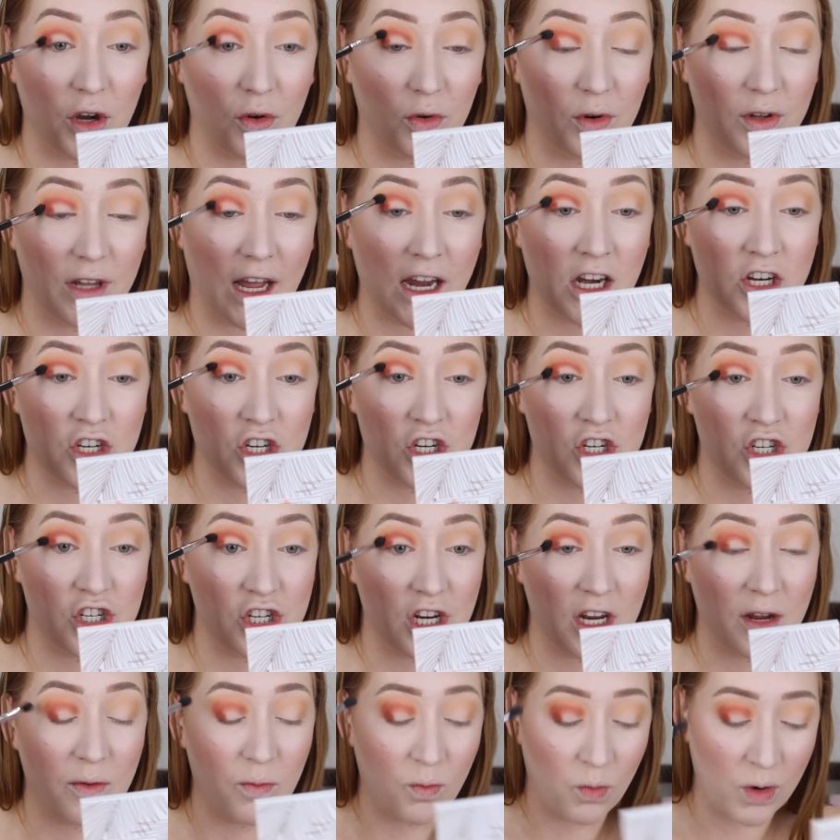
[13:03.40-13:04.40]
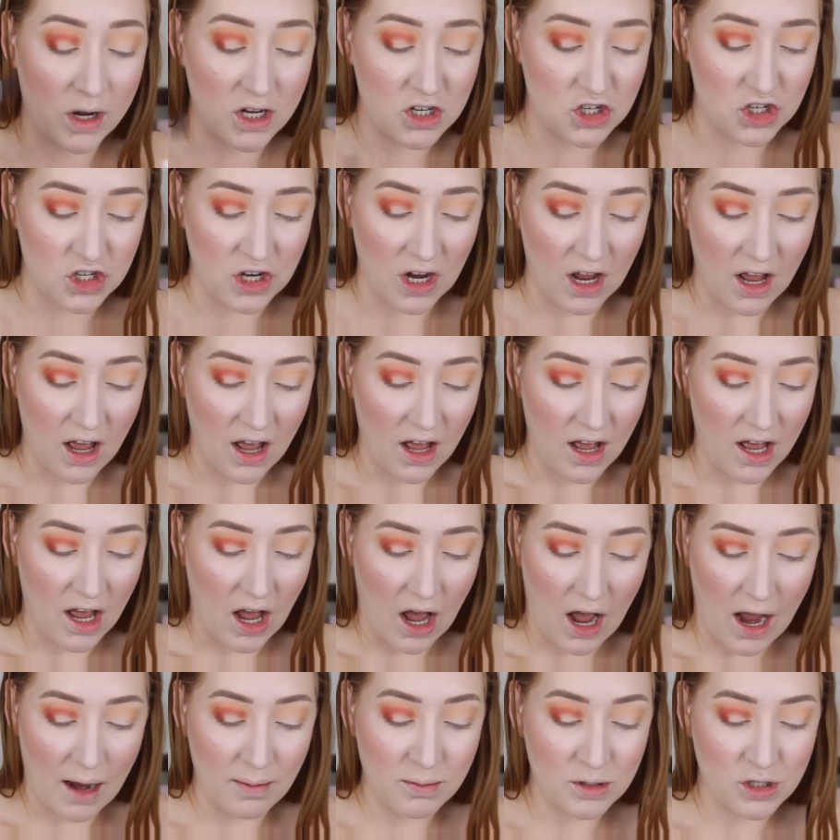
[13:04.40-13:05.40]
your relationship, which
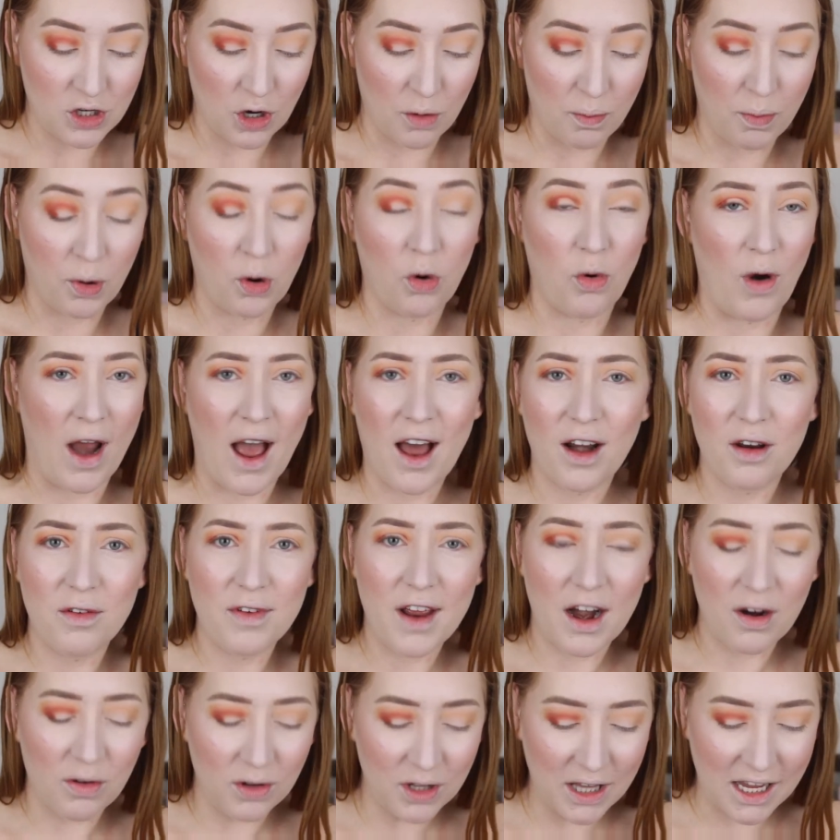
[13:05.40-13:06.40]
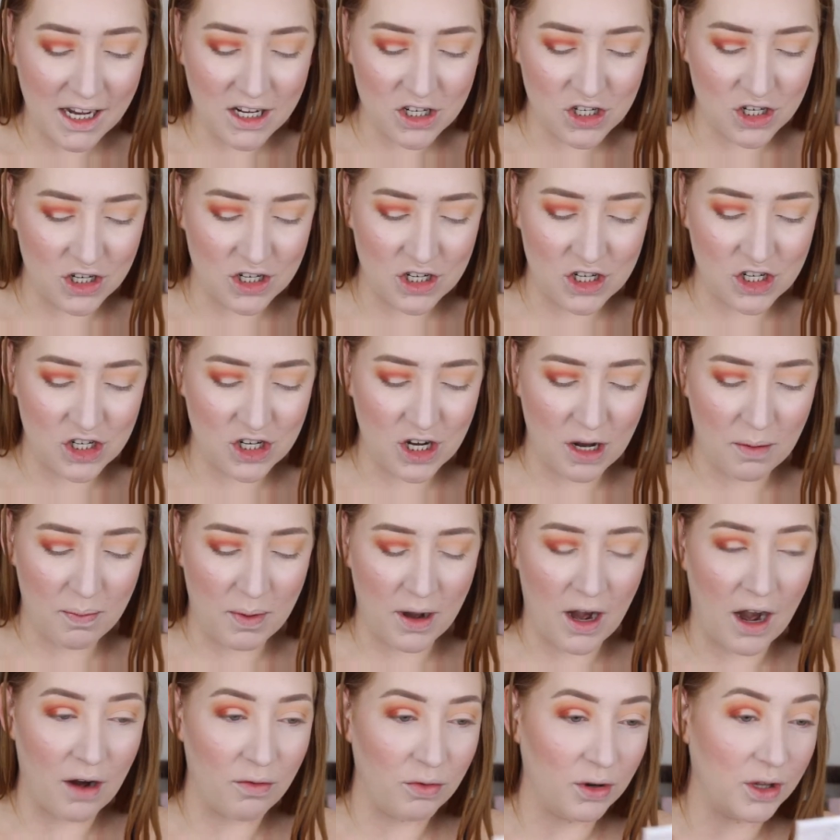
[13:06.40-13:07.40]
I'm so proud of our relationship
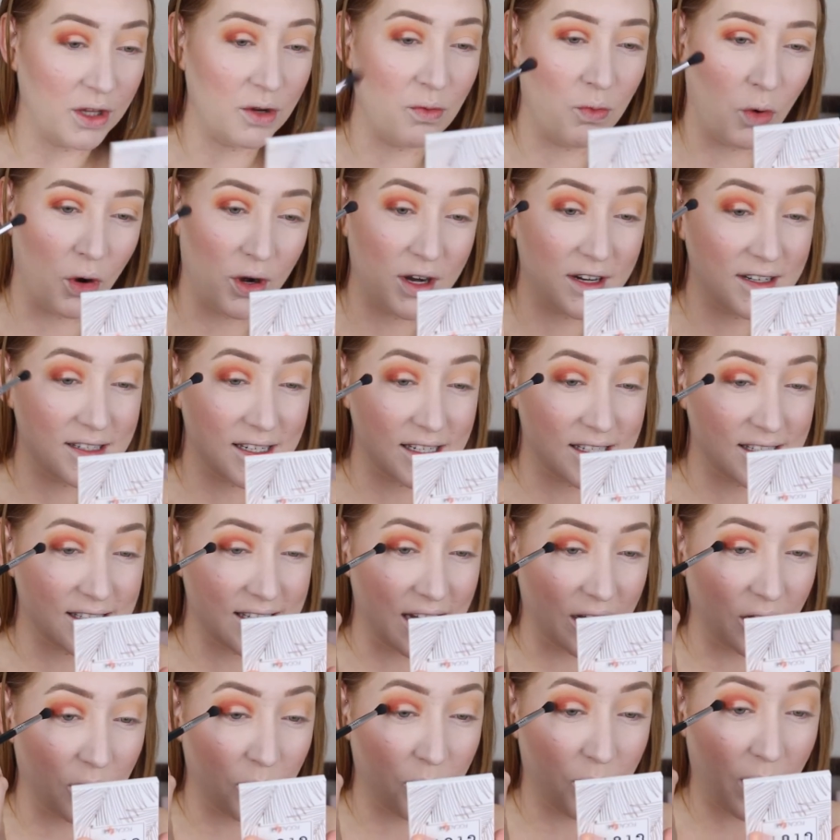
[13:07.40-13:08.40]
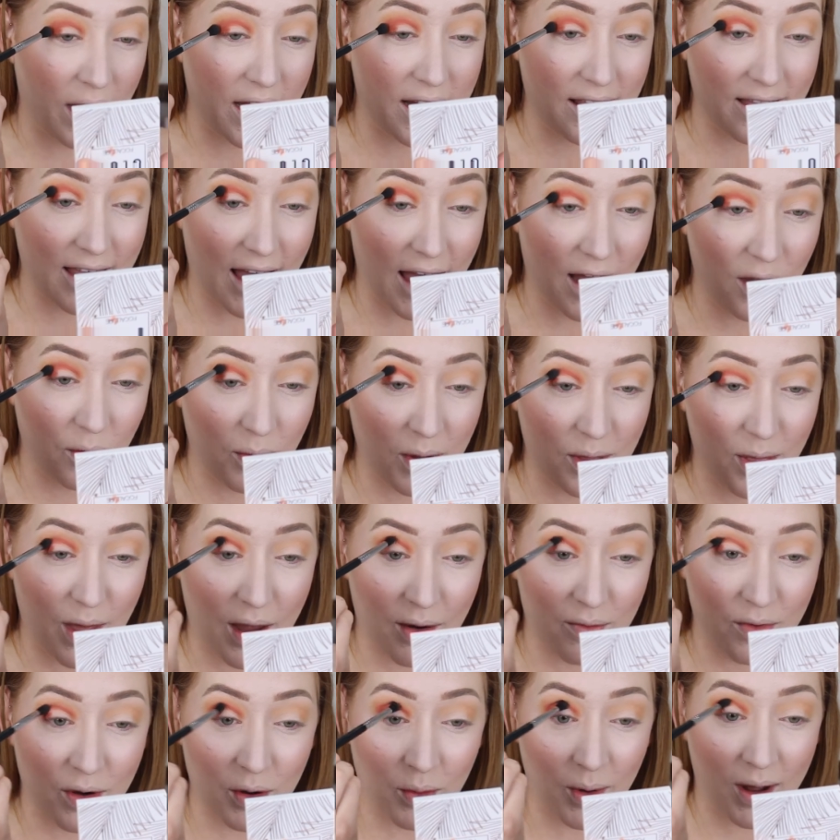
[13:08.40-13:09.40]
and I really wanted to celebrate that with
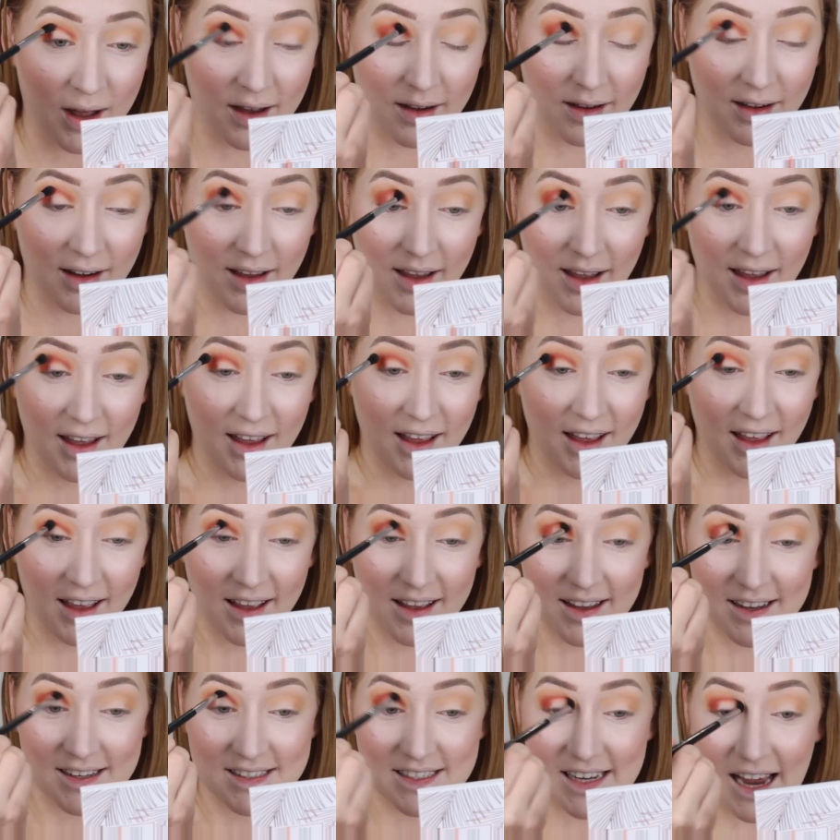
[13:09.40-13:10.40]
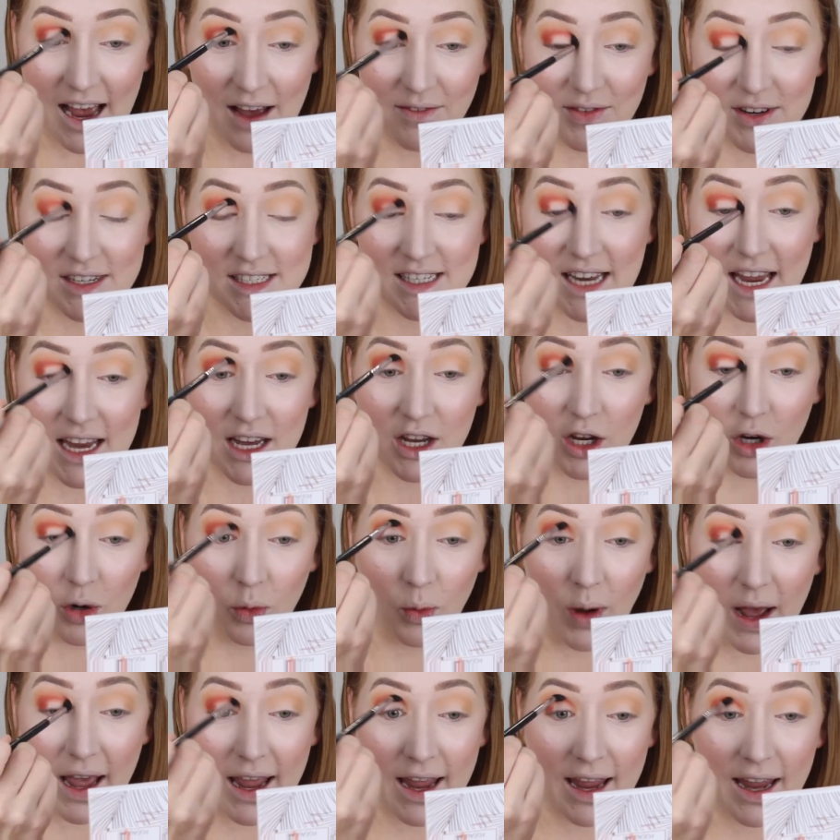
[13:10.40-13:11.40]
everyone, to have it taken
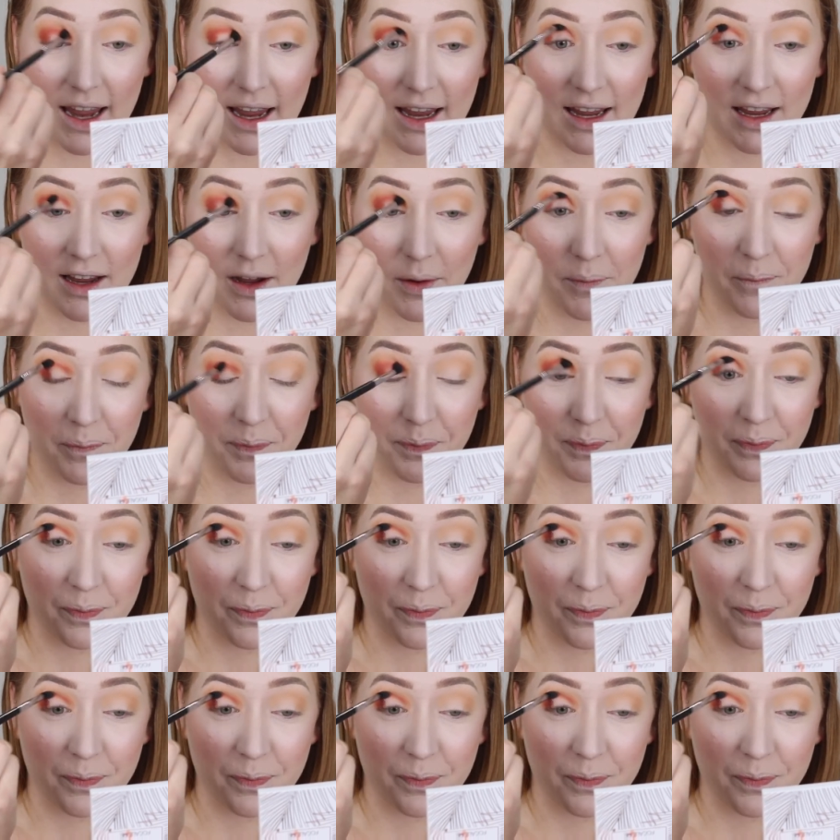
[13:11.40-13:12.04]
away,